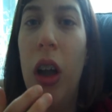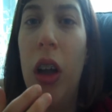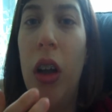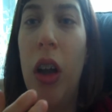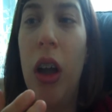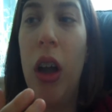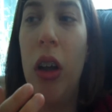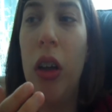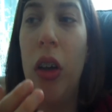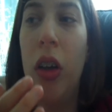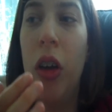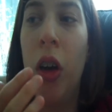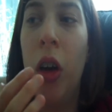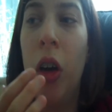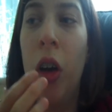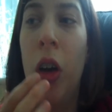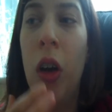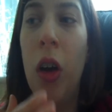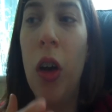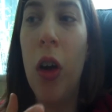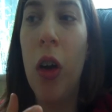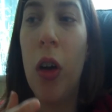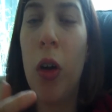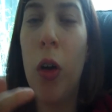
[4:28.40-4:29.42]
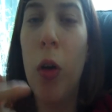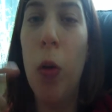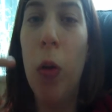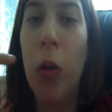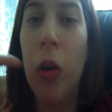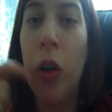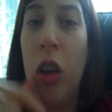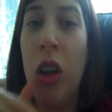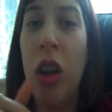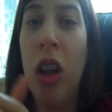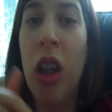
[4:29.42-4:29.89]
that the hook
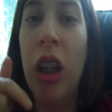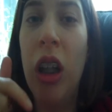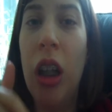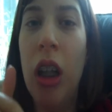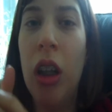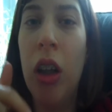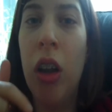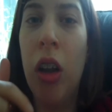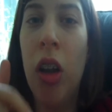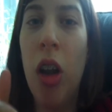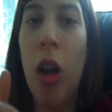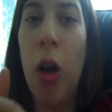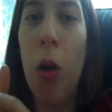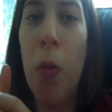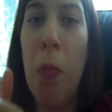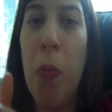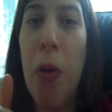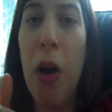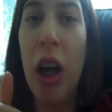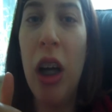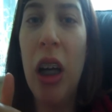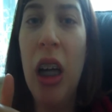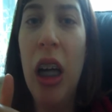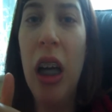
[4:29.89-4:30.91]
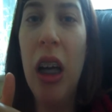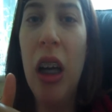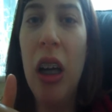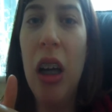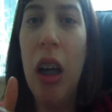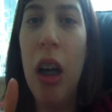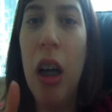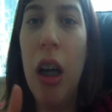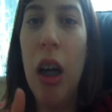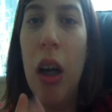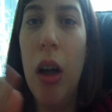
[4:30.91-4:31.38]
was in this little
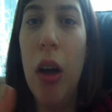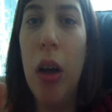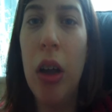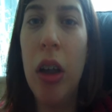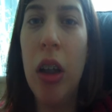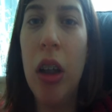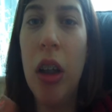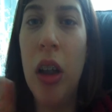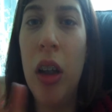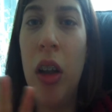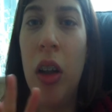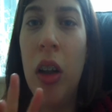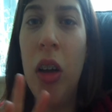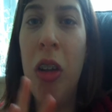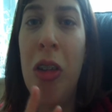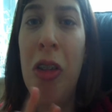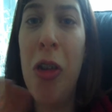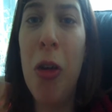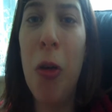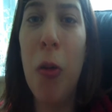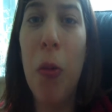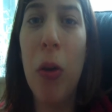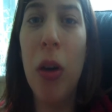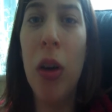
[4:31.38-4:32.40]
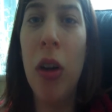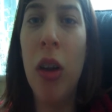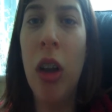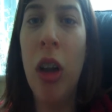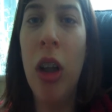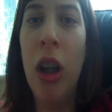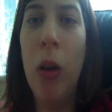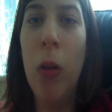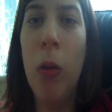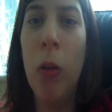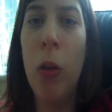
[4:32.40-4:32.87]
pocket because if it
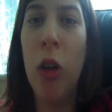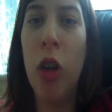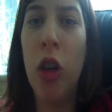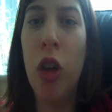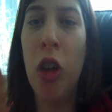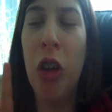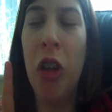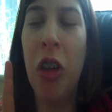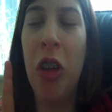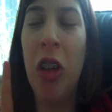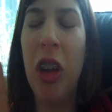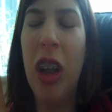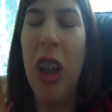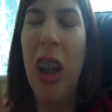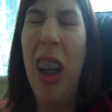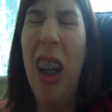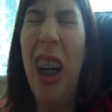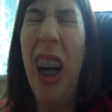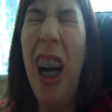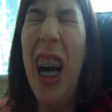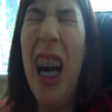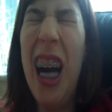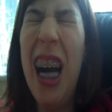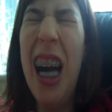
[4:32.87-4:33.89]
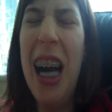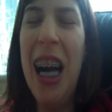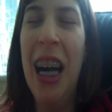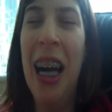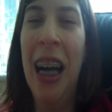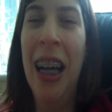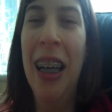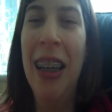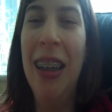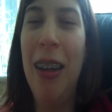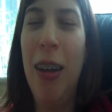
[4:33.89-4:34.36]
wasn't, it was just
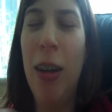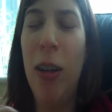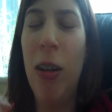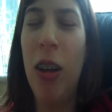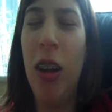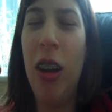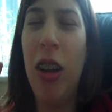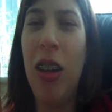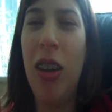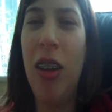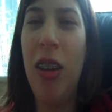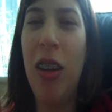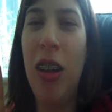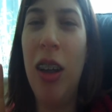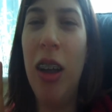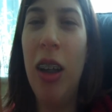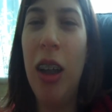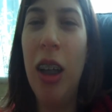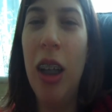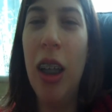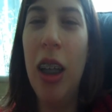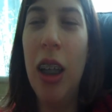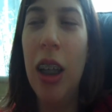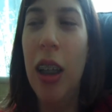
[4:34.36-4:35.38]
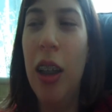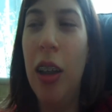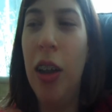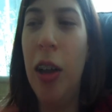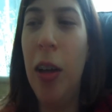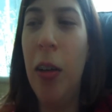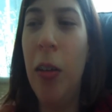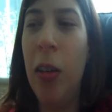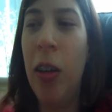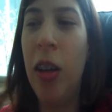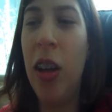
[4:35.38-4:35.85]
ah, just
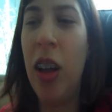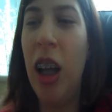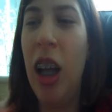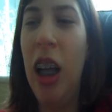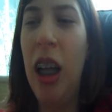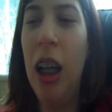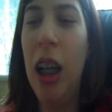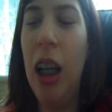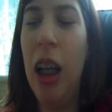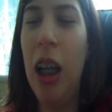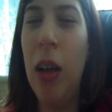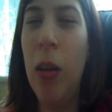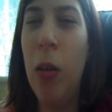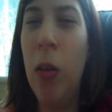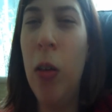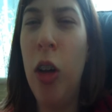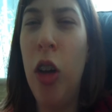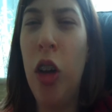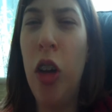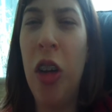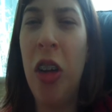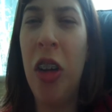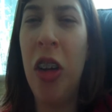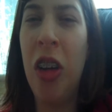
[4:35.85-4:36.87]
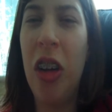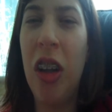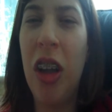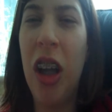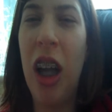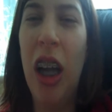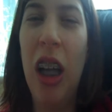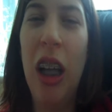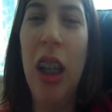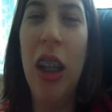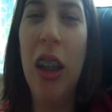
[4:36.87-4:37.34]
it was like it was just
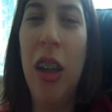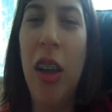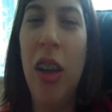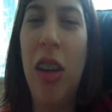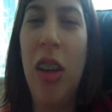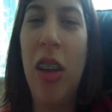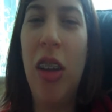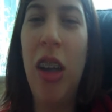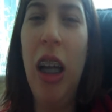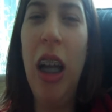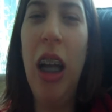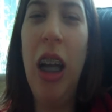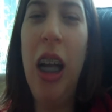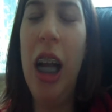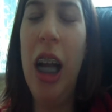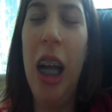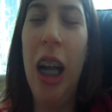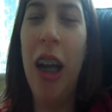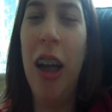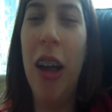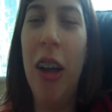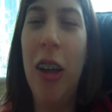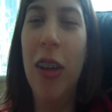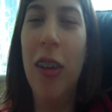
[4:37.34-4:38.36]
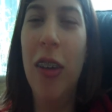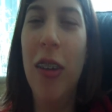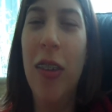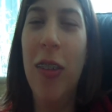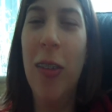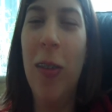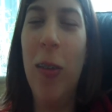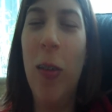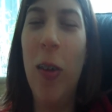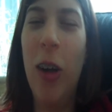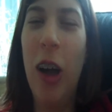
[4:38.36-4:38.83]
like stinging or
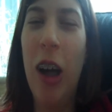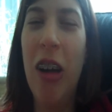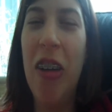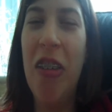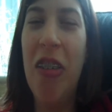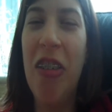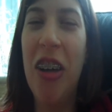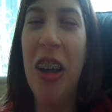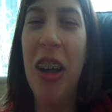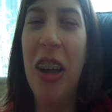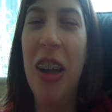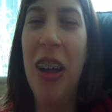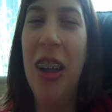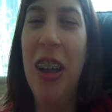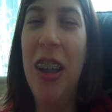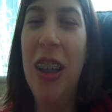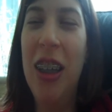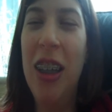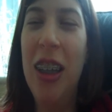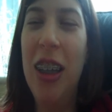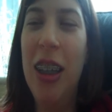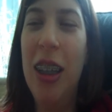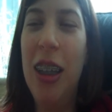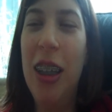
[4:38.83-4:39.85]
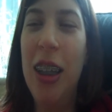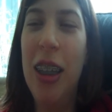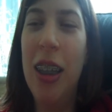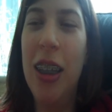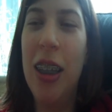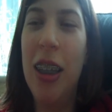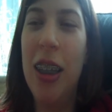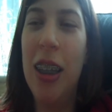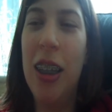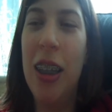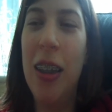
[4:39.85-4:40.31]
whatever.
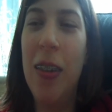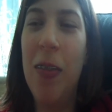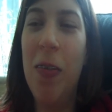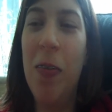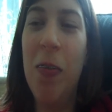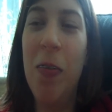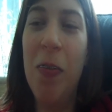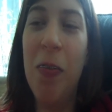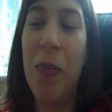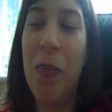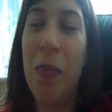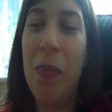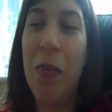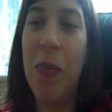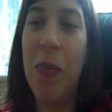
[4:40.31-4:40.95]
Um,